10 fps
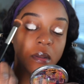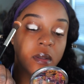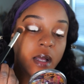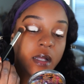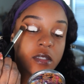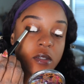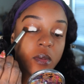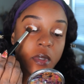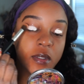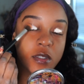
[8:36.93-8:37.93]
Not so
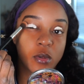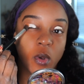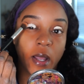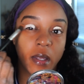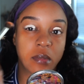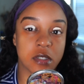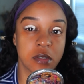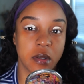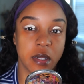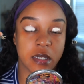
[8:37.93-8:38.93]
much swipe.
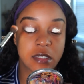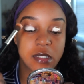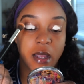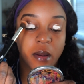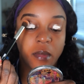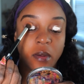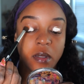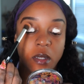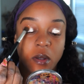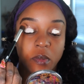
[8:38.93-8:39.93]
Just go ahead and tap. I
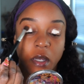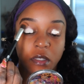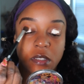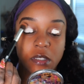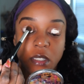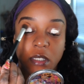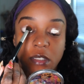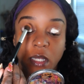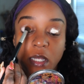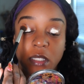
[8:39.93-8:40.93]
really hope y'all can see,
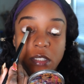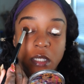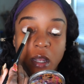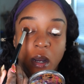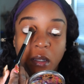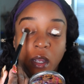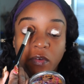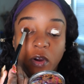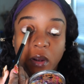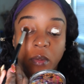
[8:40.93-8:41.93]
because I can't see y'all.
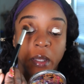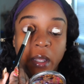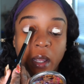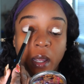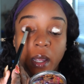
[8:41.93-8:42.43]
Y'all far away.